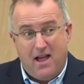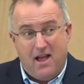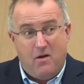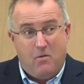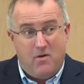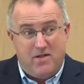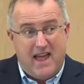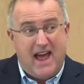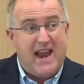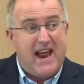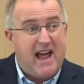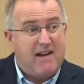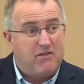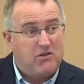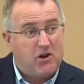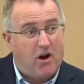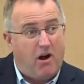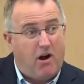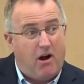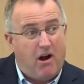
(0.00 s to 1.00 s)
With that
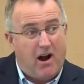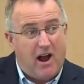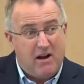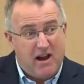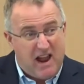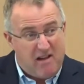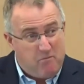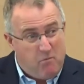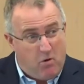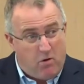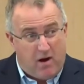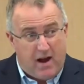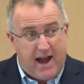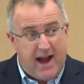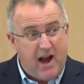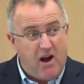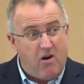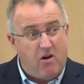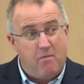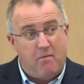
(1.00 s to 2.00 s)
avatar, I'm going to have more
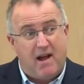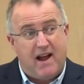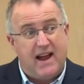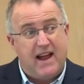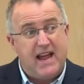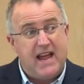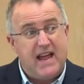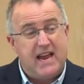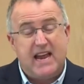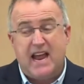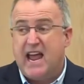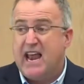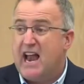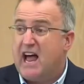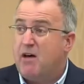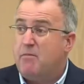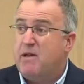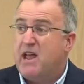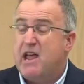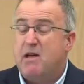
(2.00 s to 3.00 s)
hair on my head, and
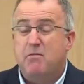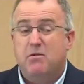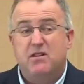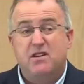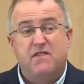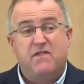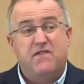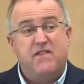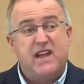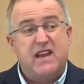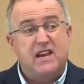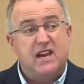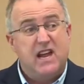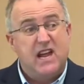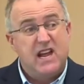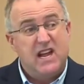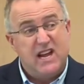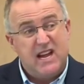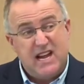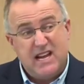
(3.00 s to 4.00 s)
I'll be able to fit
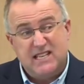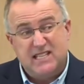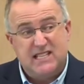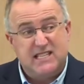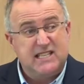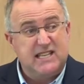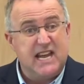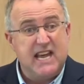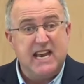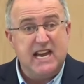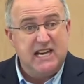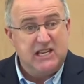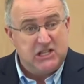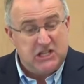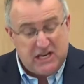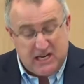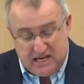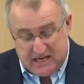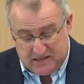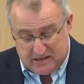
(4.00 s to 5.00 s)
in skinny
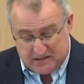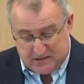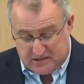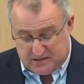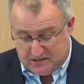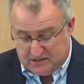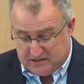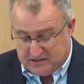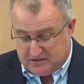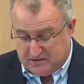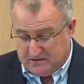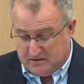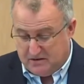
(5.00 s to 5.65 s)
jeans.